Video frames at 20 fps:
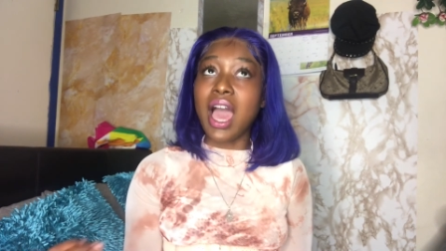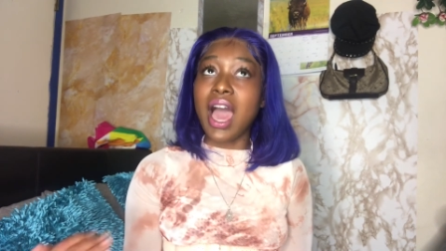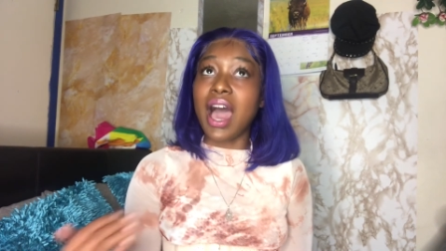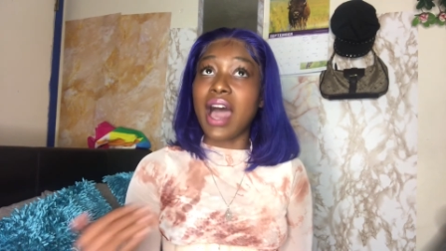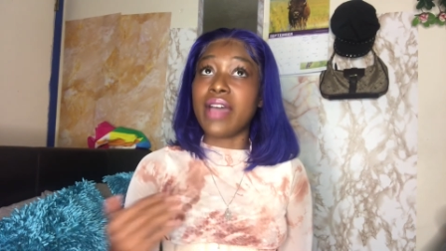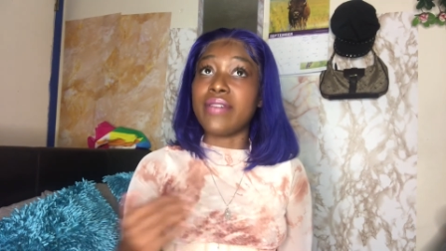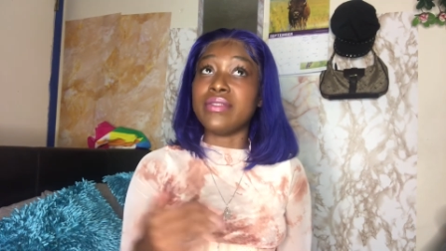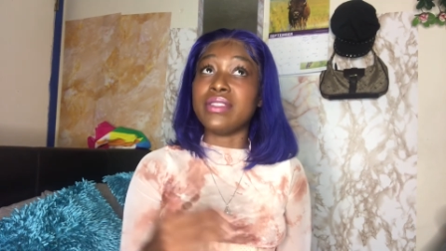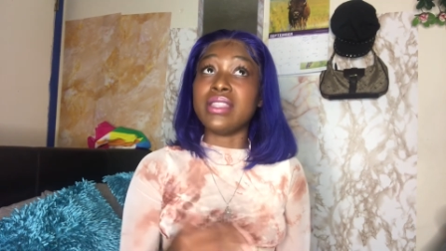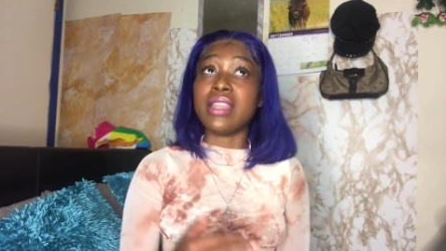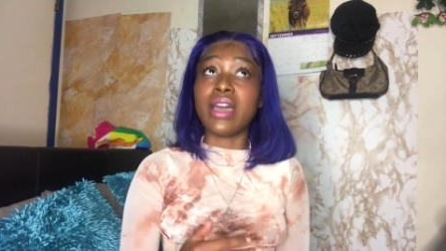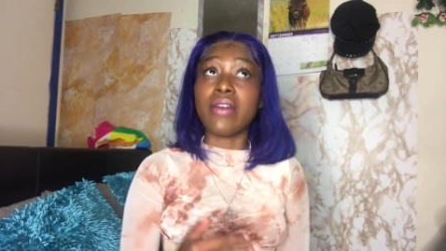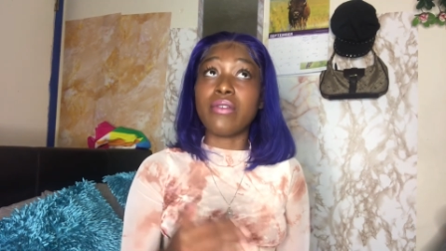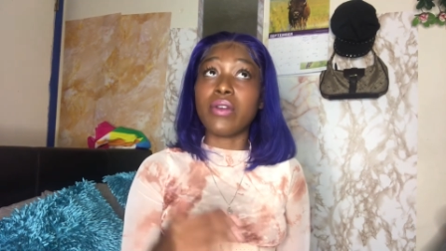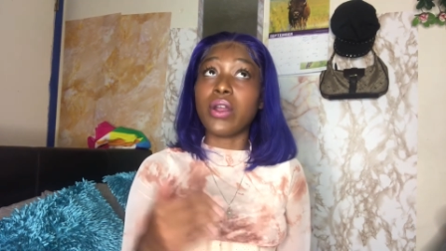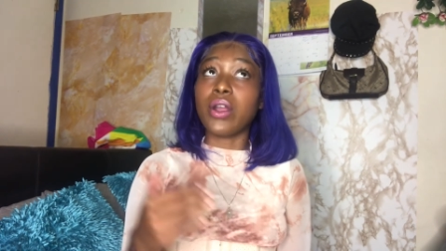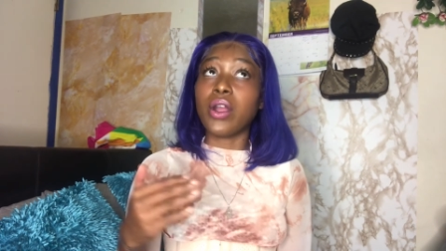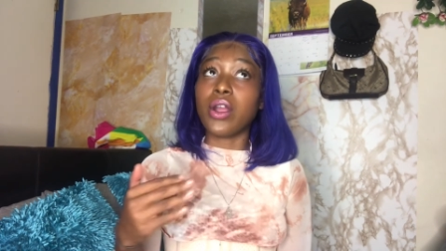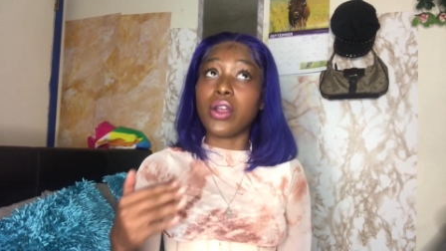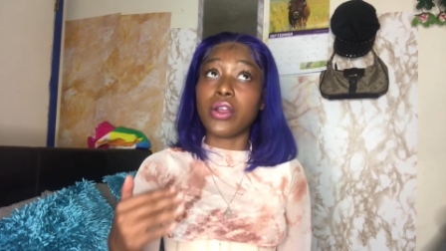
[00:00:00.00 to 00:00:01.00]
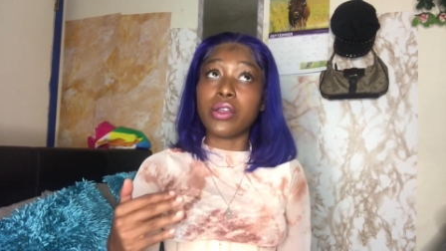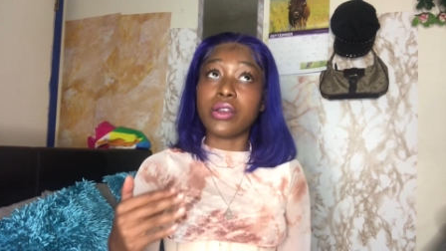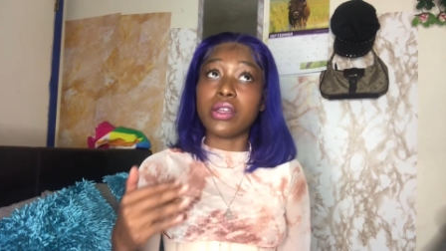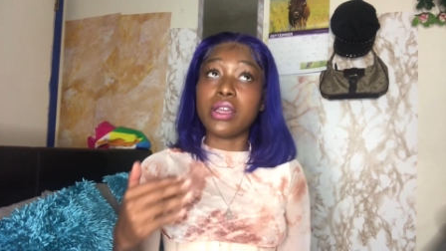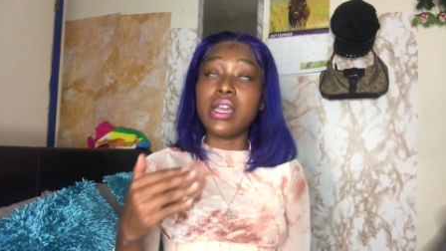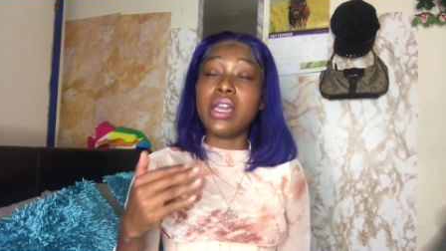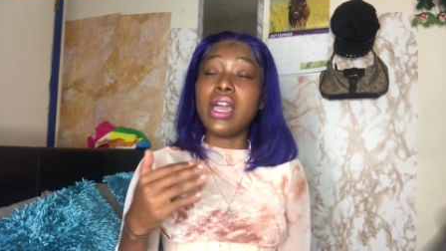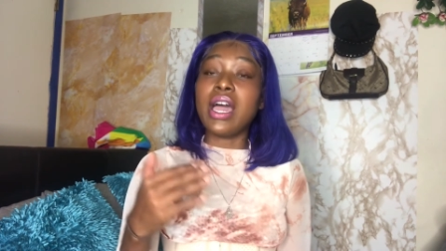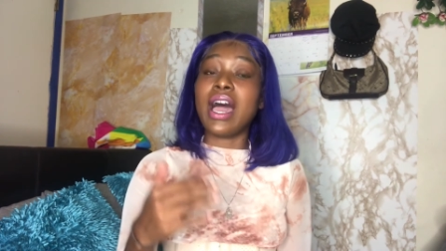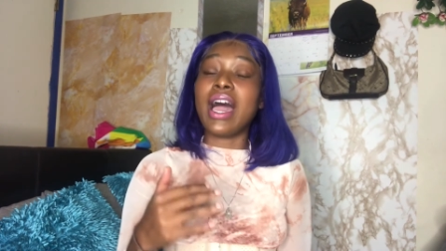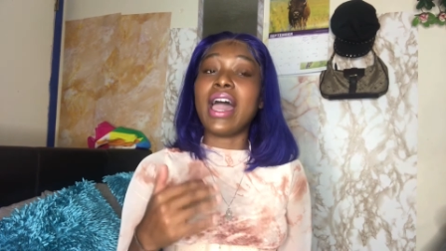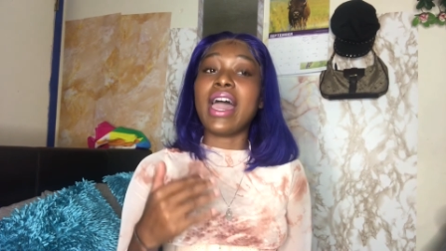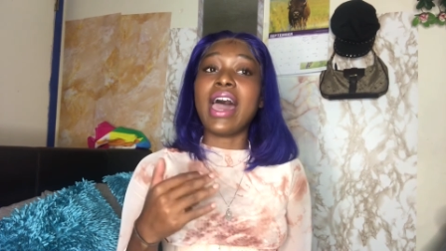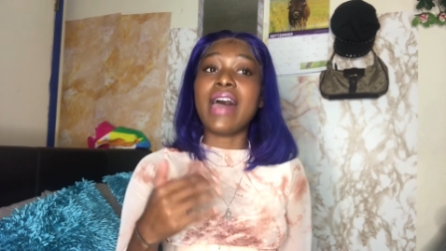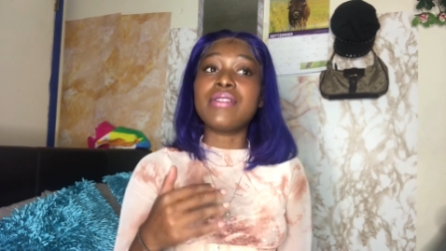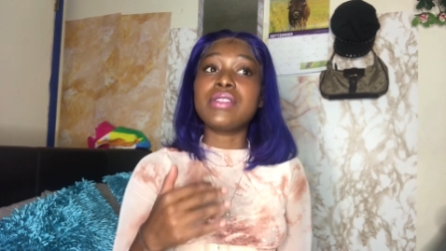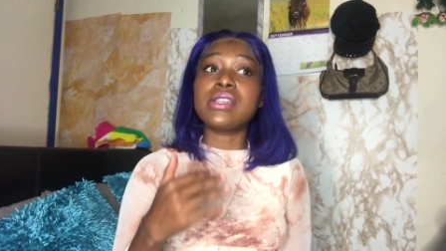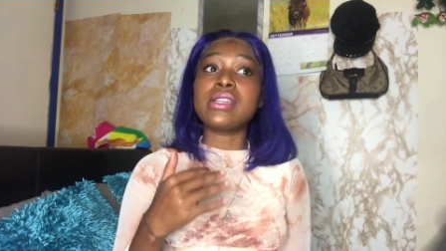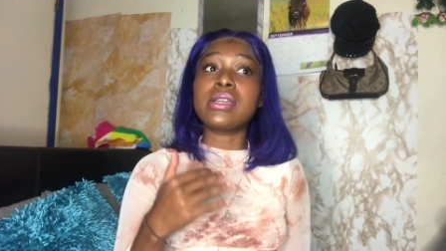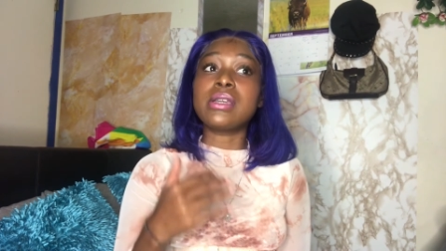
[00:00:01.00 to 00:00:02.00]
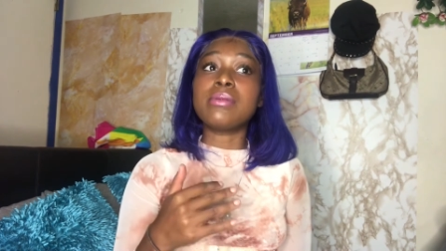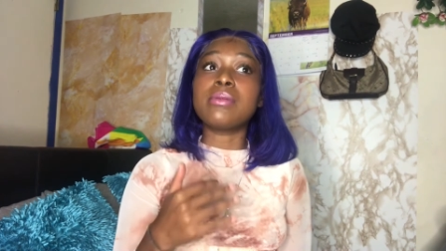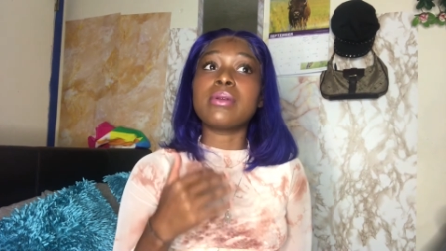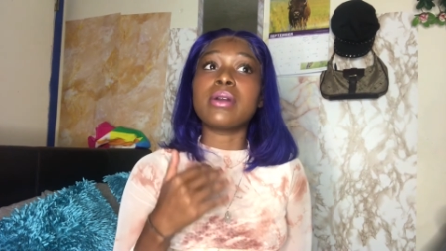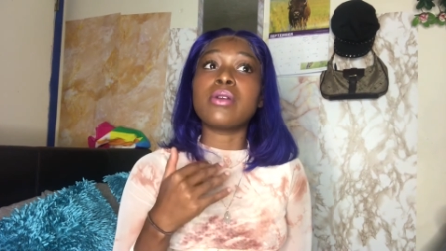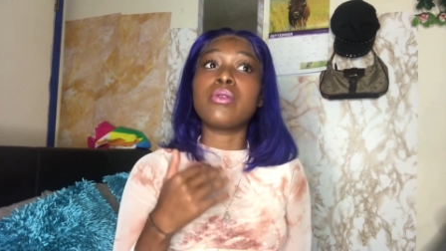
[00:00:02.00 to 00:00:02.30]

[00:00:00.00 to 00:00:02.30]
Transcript: i've never heard i have to keep